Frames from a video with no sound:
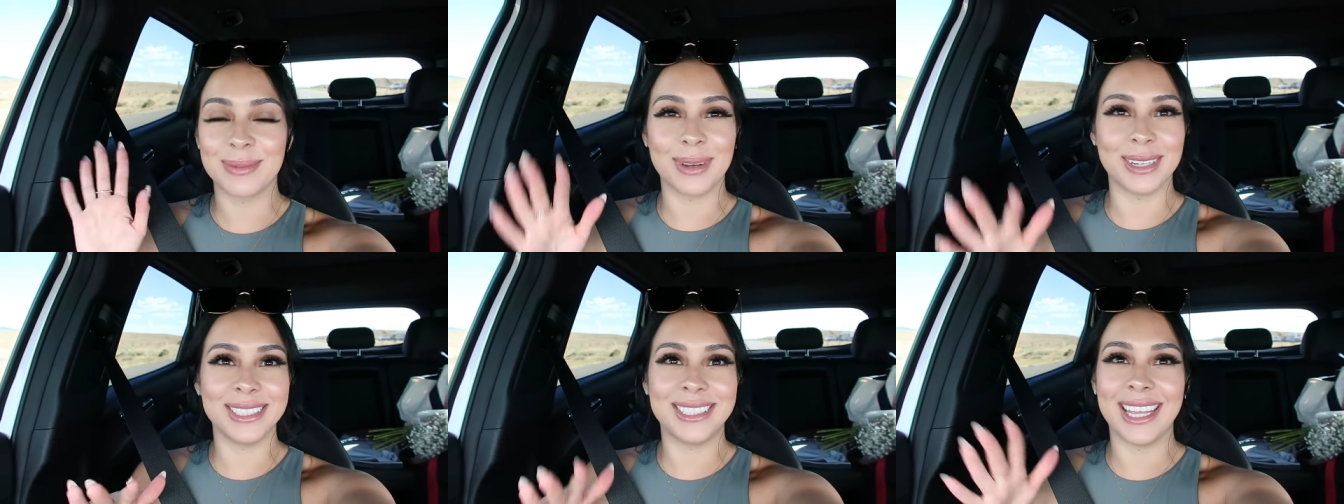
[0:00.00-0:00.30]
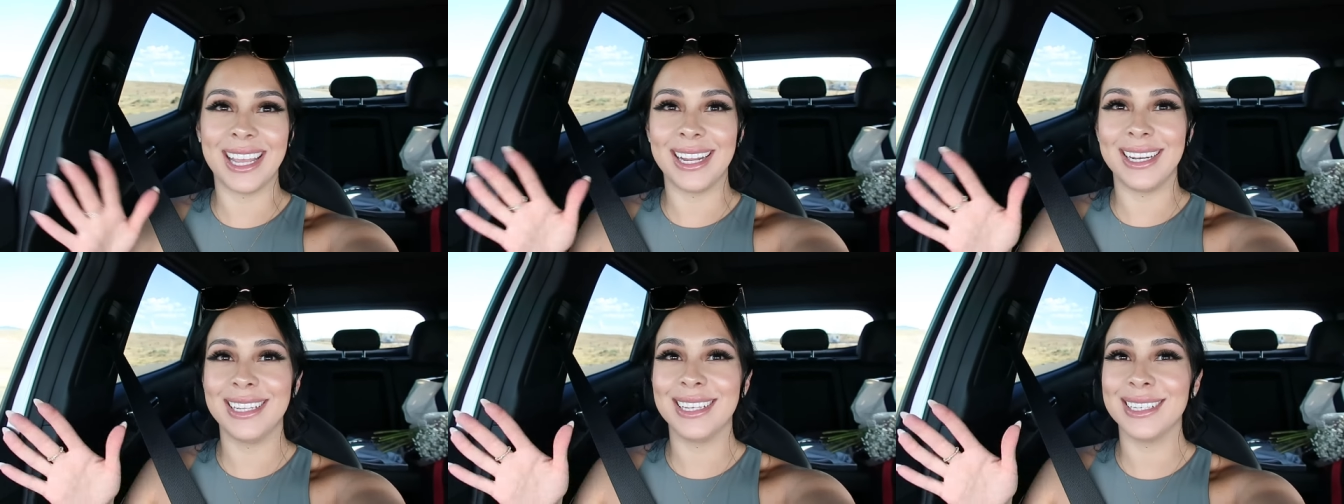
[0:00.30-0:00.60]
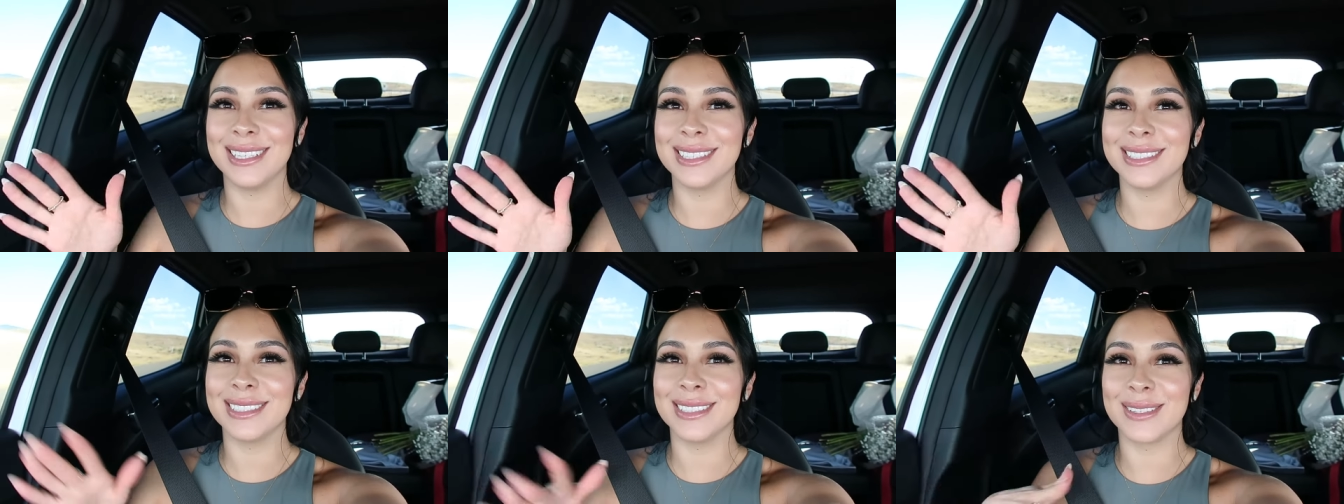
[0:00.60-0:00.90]

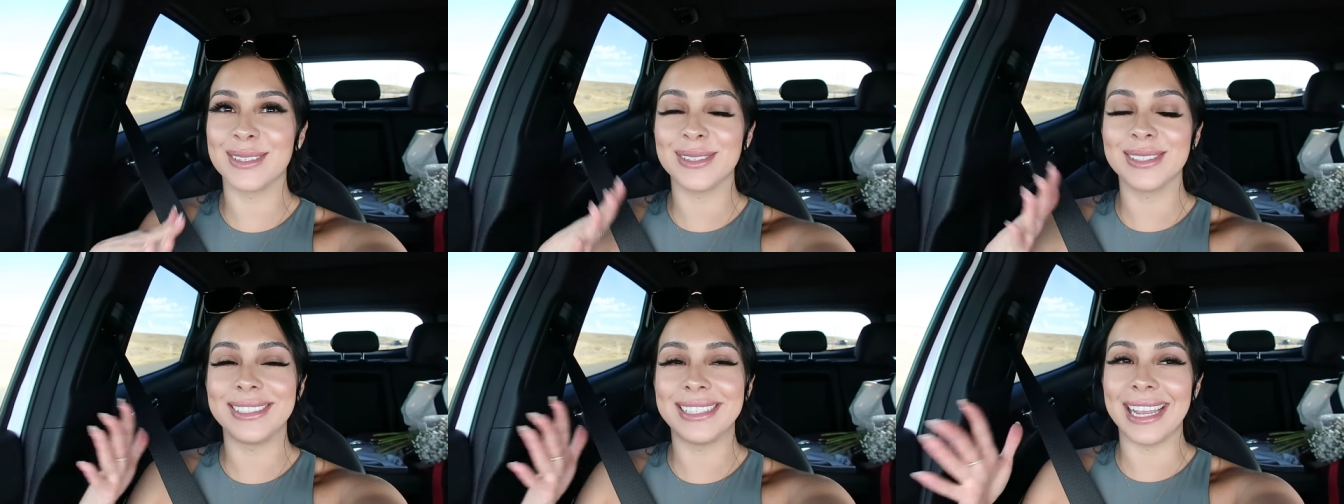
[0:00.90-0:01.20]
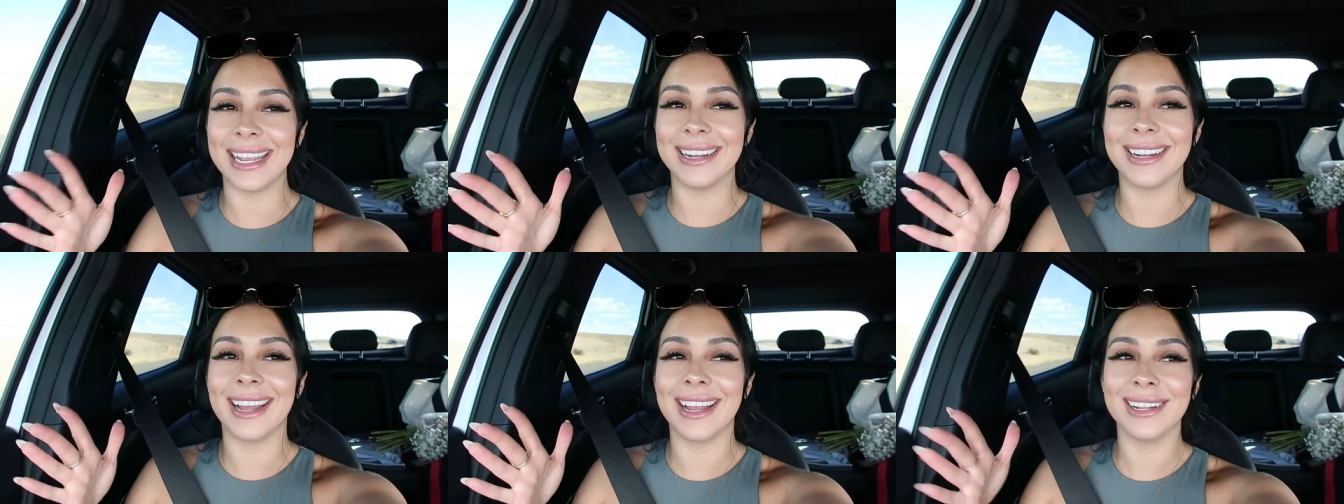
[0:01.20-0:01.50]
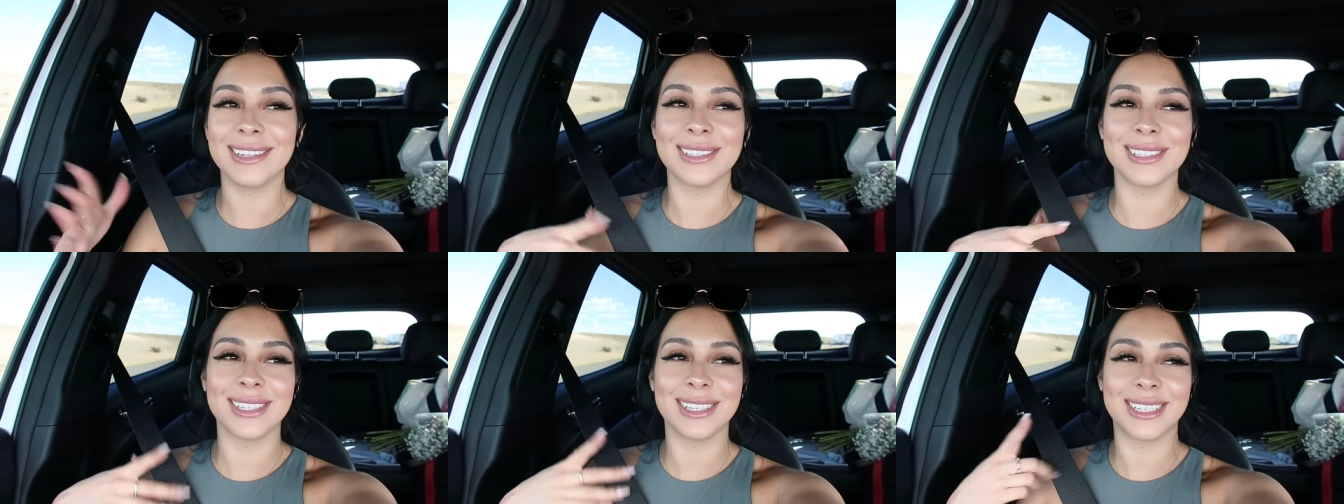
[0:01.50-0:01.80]
spontaneous little date
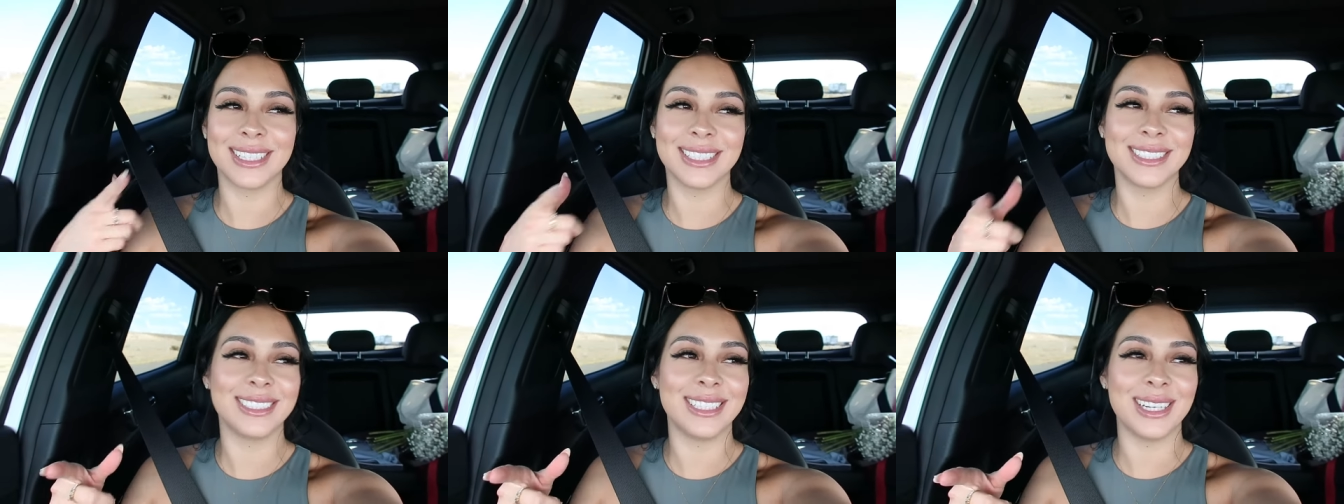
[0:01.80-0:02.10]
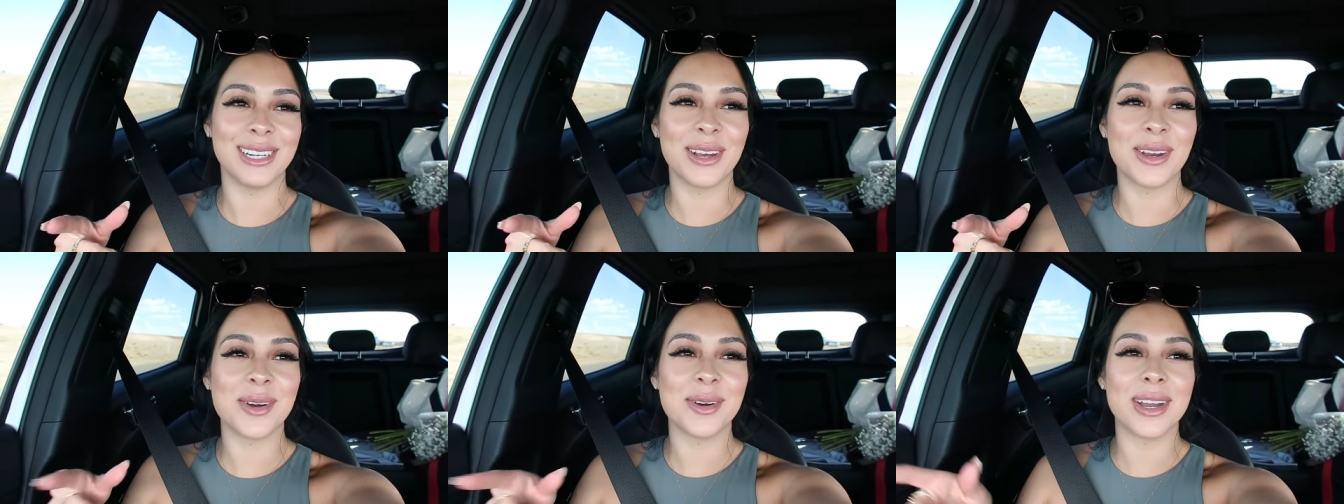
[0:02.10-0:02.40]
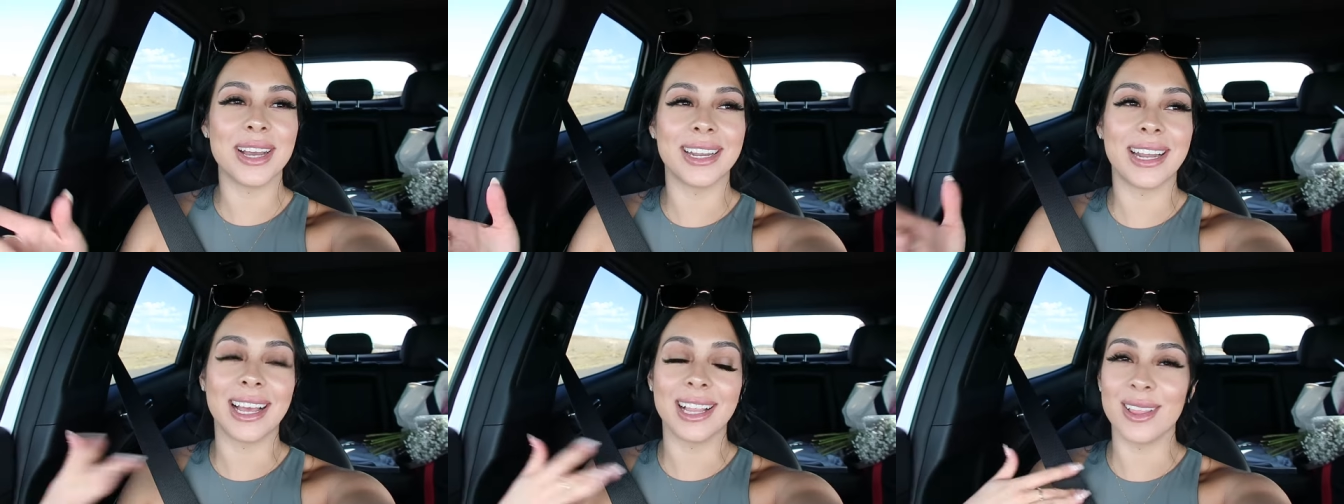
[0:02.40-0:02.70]
night to the casino
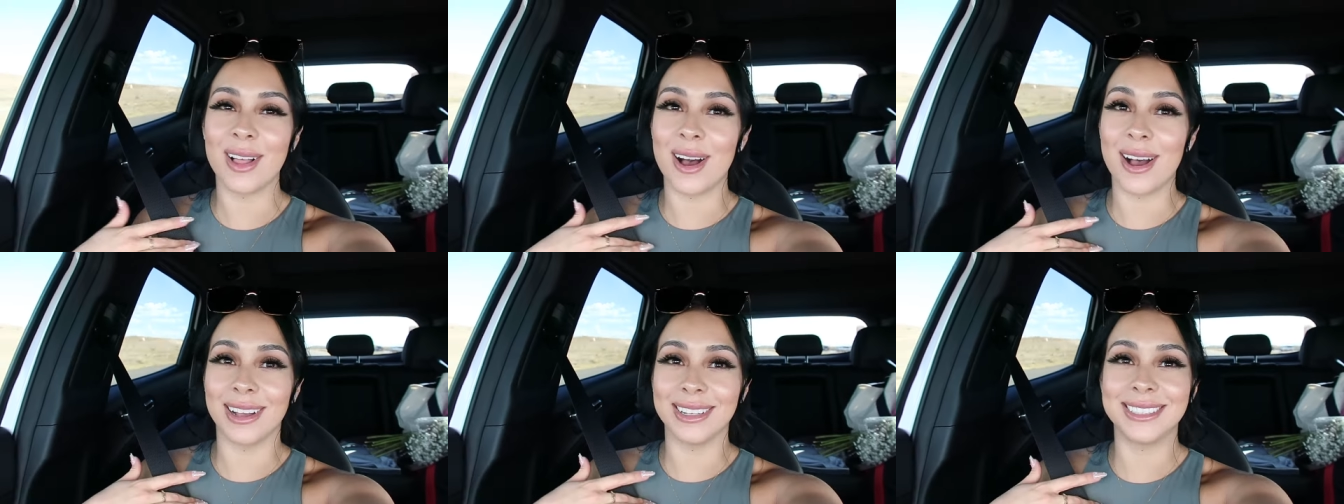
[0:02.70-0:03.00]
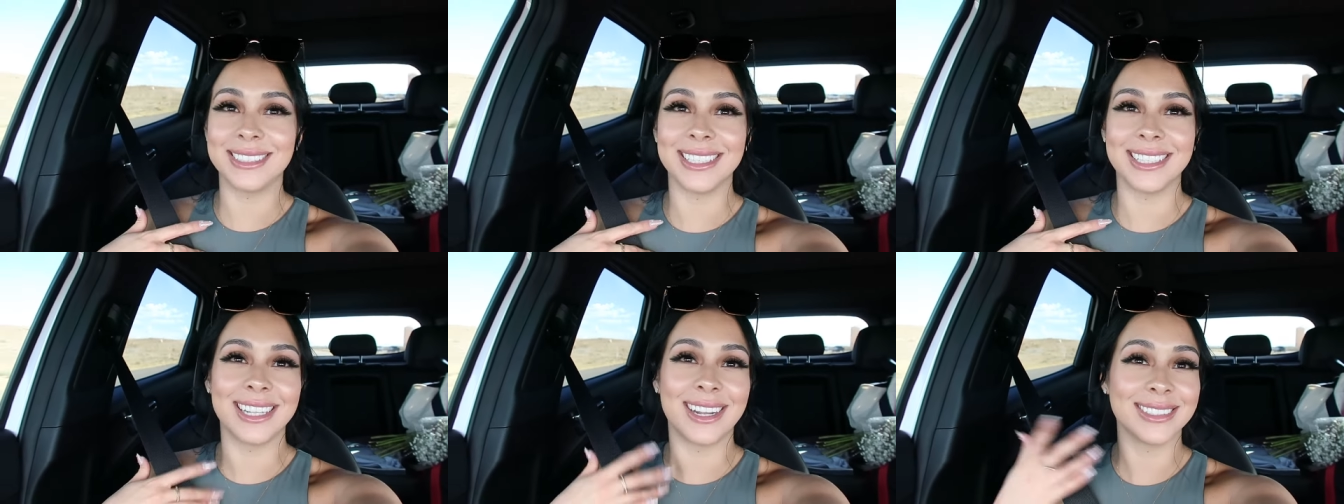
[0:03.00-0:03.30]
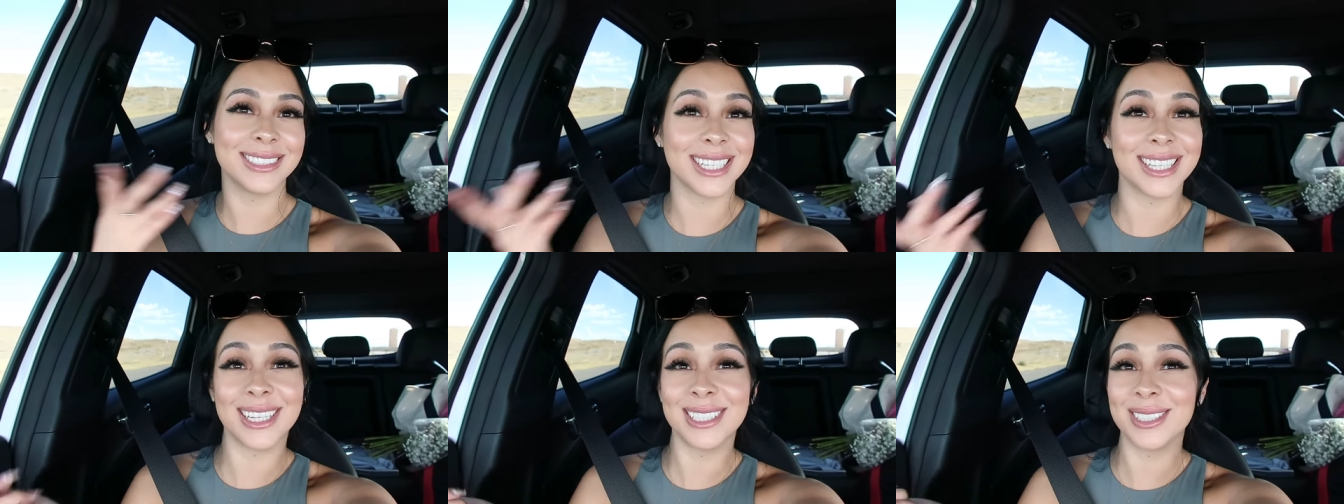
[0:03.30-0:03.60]
and I lost and I
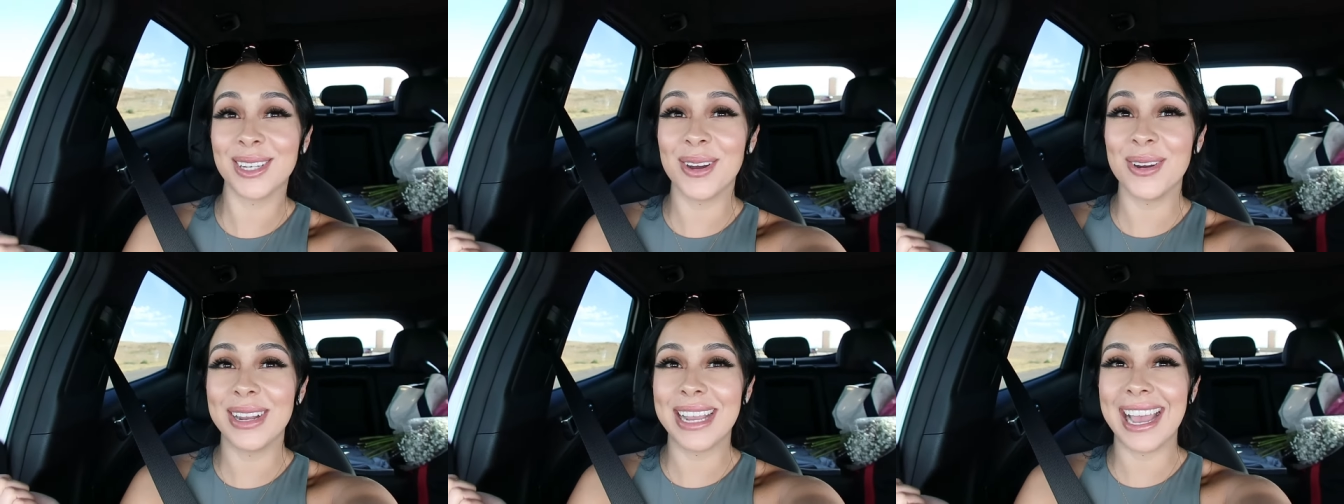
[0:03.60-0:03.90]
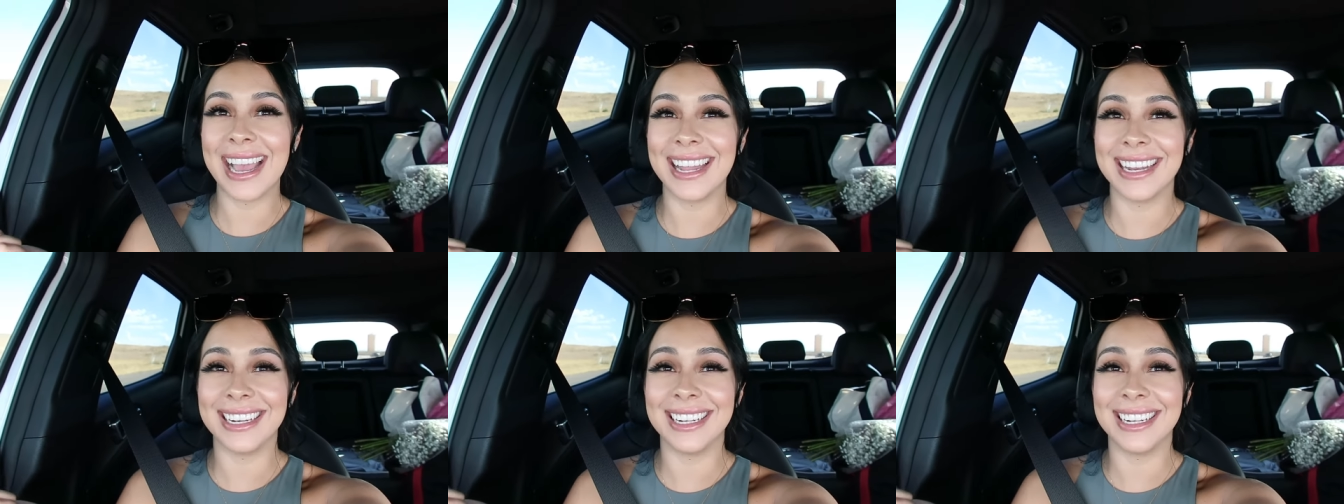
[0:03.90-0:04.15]
was like, let's go again.